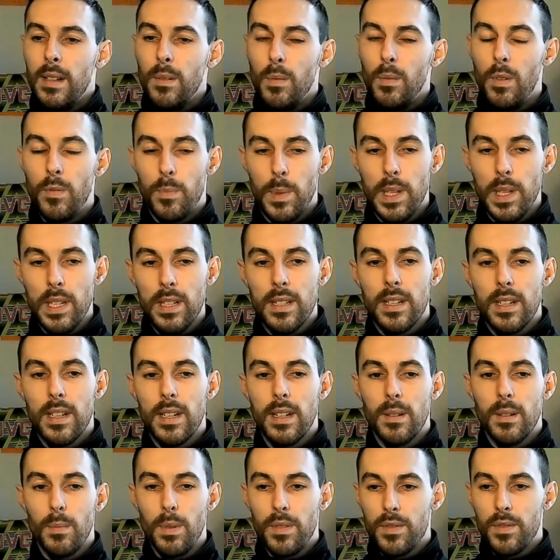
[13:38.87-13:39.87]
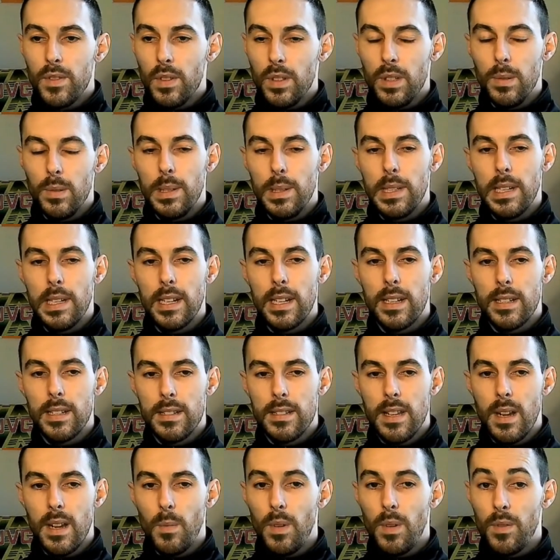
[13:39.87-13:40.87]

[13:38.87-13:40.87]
We've been there. We've done it with Lacazette.